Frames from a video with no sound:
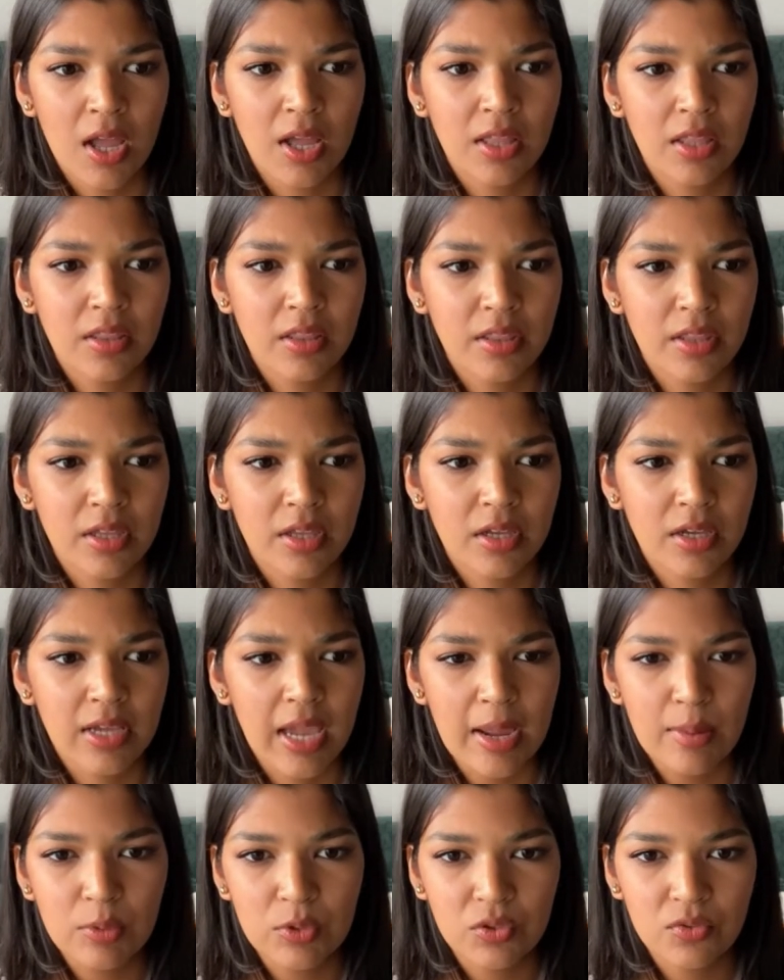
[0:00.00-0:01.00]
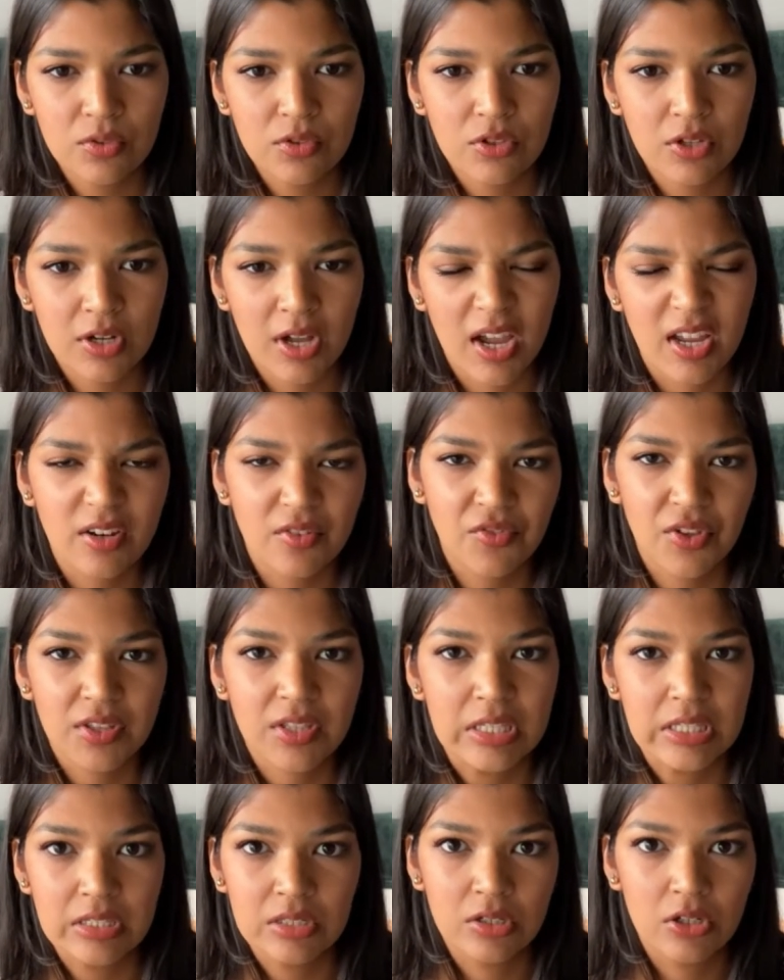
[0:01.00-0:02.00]
And the camas roots are kind of
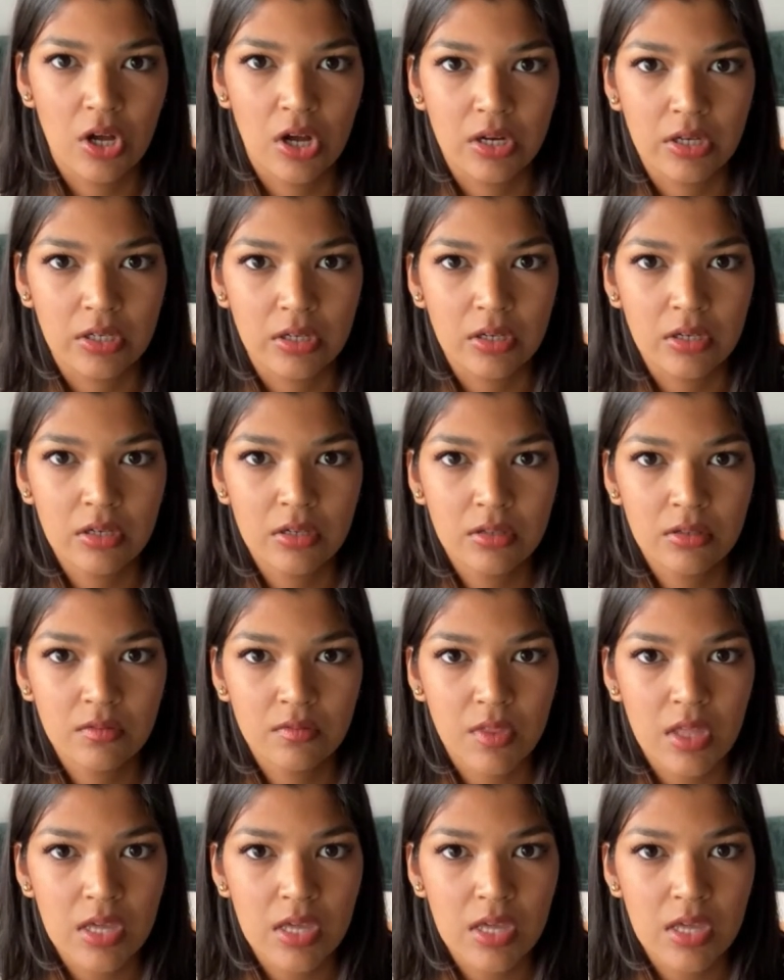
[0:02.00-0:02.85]
like these little onion